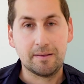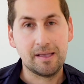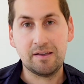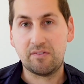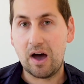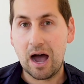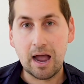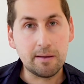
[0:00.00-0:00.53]

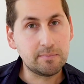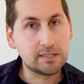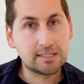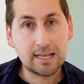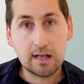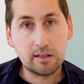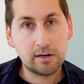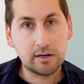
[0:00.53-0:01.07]
if I'm a
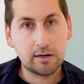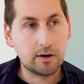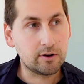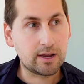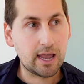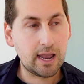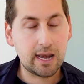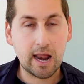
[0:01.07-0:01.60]
seller,
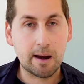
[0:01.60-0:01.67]
okay, and